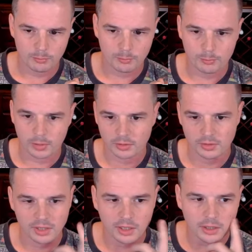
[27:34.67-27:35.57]
But
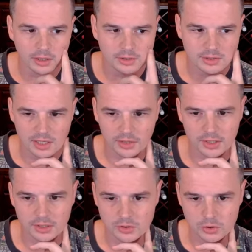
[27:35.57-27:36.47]
yeah, it's
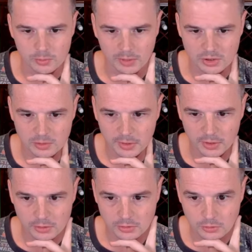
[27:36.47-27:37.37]
nothing too much to
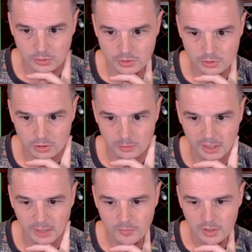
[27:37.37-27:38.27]
be too concerned
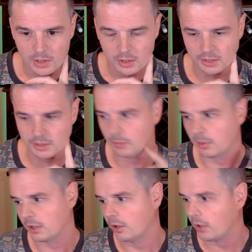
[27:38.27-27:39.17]
about. I think
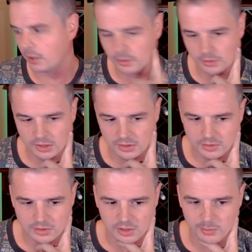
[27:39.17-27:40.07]
Daybreak Coronet is
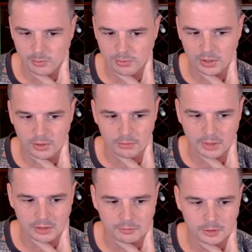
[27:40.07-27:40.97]
going to be pretty
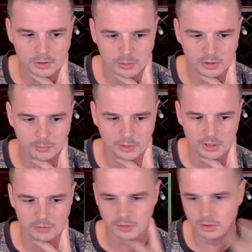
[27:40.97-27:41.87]
irrelevant. We got plenty
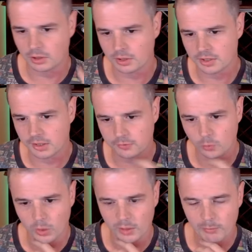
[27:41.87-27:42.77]
of Vigilance here for
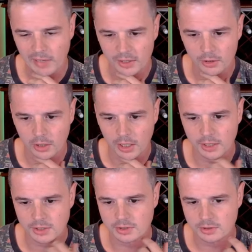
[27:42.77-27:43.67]
1 mana
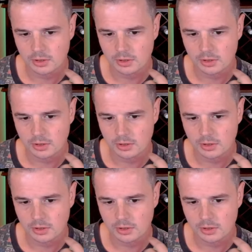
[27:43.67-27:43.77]
at